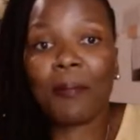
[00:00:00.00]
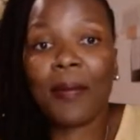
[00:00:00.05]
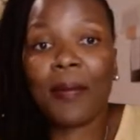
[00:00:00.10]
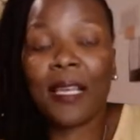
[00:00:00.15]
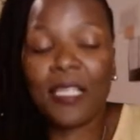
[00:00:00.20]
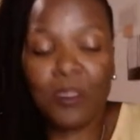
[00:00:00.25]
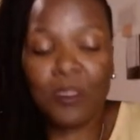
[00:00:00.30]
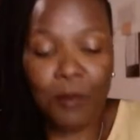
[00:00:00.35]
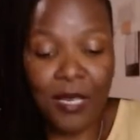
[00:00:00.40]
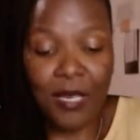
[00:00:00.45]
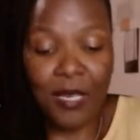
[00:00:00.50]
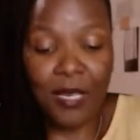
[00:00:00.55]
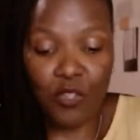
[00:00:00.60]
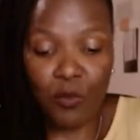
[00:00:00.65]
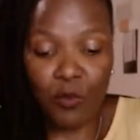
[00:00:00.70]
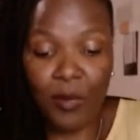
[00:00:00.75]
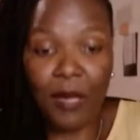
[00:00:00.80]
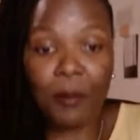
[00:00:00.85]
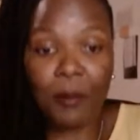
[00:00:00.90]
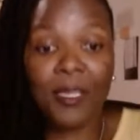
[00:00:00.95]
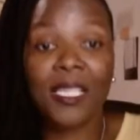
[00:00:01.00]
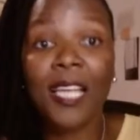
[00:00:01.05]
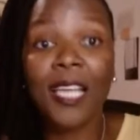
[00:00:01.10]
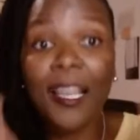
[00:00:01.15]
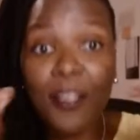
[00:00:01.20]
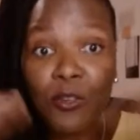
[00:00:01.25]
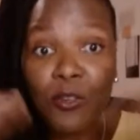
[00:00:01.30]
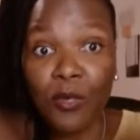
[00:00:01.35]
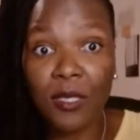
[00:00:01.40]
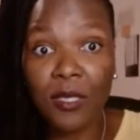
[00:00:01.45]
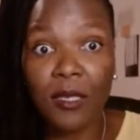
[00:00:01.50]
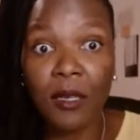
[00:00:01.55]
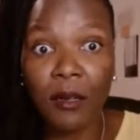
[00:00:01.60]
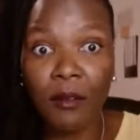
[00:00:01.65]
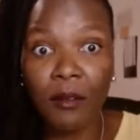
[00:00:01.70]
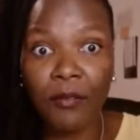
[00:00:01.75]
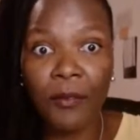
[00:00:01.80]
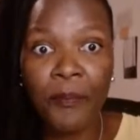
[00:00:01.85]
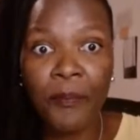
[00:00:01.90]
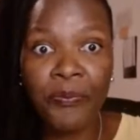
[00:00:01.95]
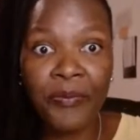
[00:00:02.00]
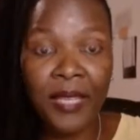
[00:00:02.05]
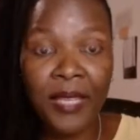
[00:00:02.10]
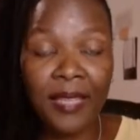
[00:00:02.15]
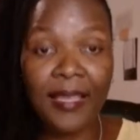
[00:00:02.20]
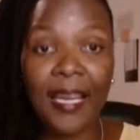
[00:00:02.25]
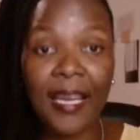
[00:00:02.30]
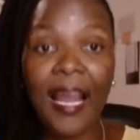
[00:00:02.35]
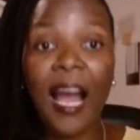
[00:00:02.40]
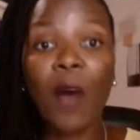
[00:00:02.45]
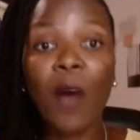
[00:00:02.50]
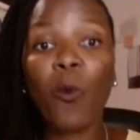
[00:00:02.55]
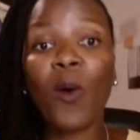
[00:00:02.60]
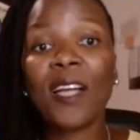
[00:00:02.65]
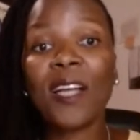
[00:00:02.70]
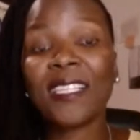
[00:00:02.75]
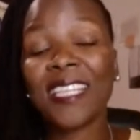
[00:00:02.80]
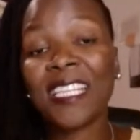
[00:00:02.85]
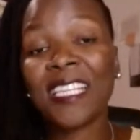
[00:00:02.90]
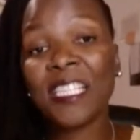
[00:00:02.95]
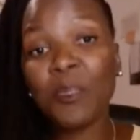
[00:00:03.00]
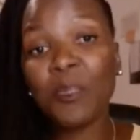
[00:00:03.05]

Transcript: as much as you might be telling yourself that I want an